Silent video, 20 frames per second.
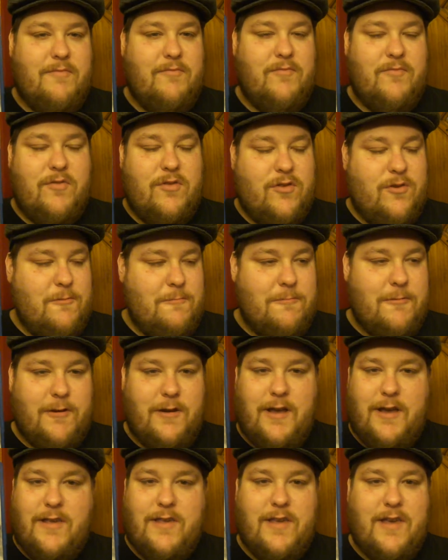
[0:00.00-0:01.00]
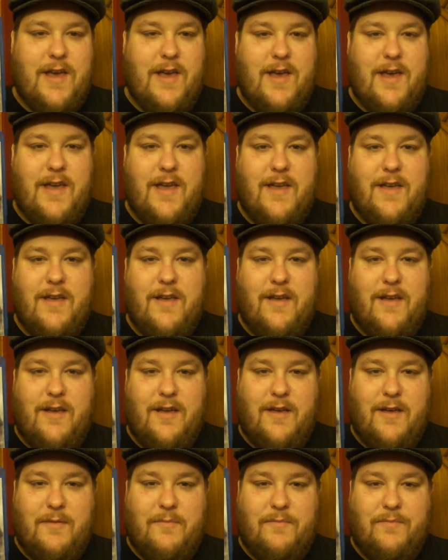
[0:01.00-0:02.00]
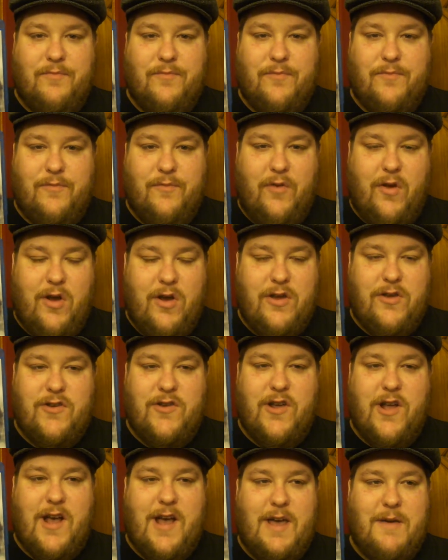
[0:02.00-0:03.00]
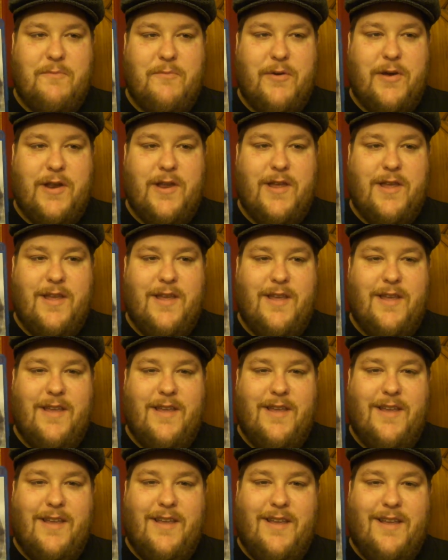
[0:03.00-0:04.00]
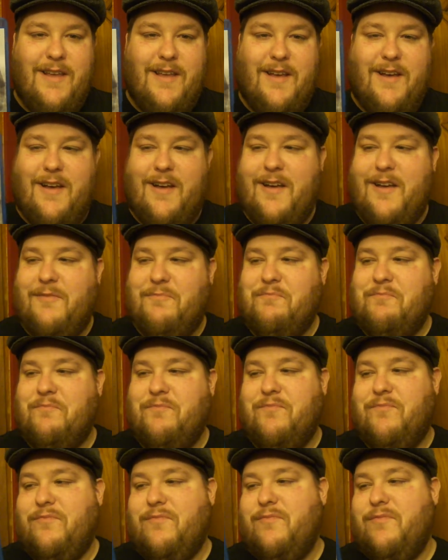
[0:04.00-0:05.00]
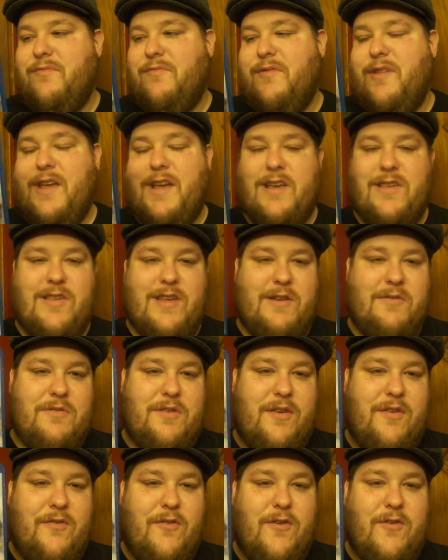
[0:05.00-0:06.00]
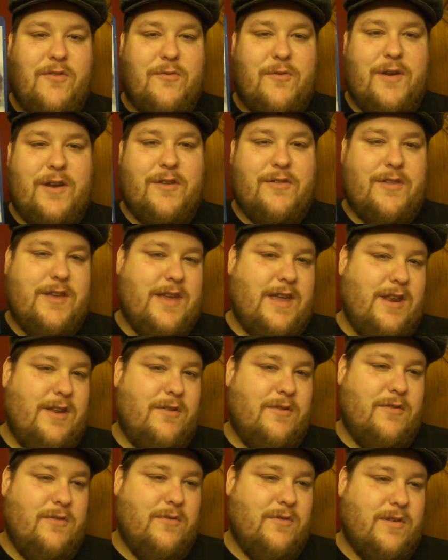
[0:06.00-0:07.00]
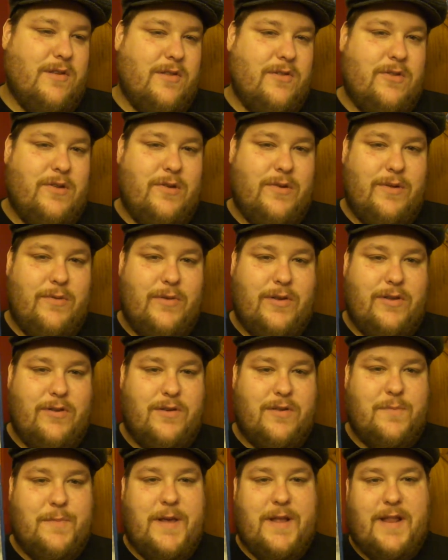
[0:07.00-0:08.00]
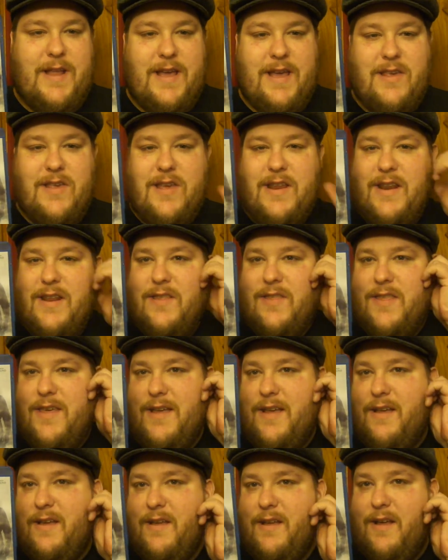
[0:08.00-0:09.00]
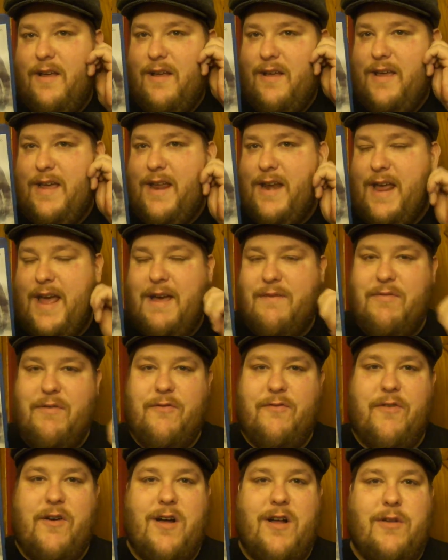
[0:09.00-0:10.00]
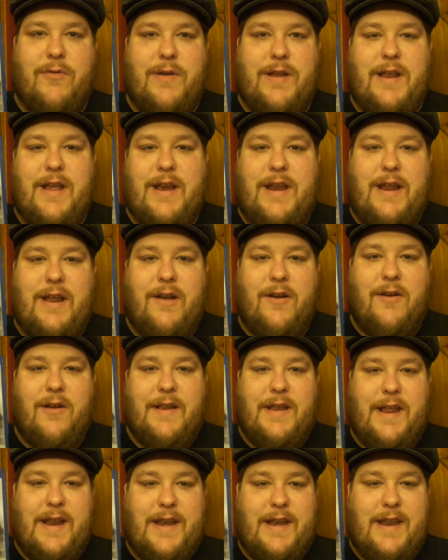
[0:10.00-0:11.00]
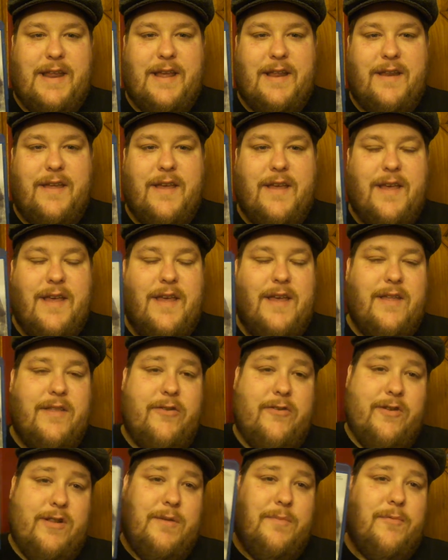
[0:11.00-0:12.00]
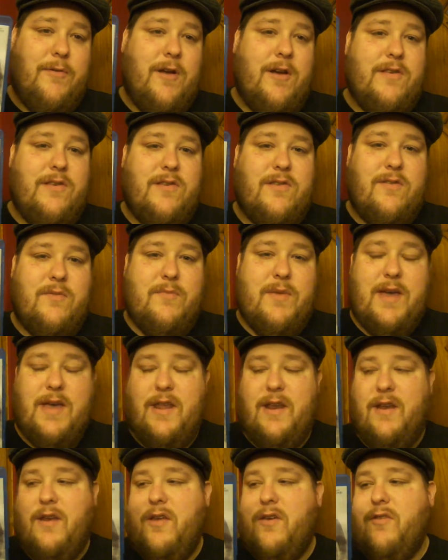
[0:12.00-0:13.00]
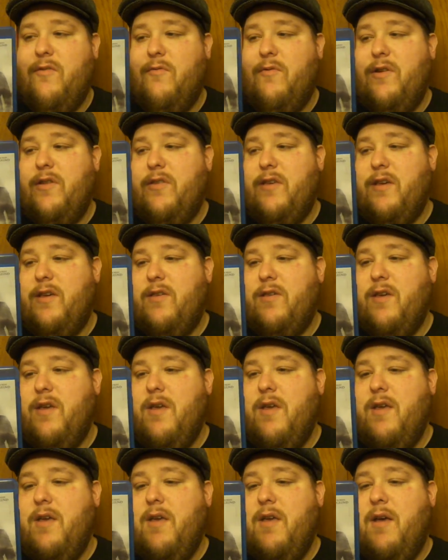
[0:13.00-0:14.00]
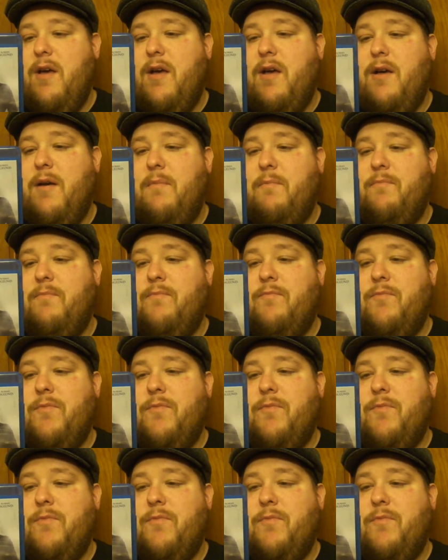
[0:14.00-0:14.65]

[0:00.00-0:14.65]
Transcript: super nice guy. Um, very shy, but um, like I said, it was his first one. I don't think he knew, knew to it what to expect. I guess he didn't think he'd have the following that he they did. They're in the process of making another one of these, um,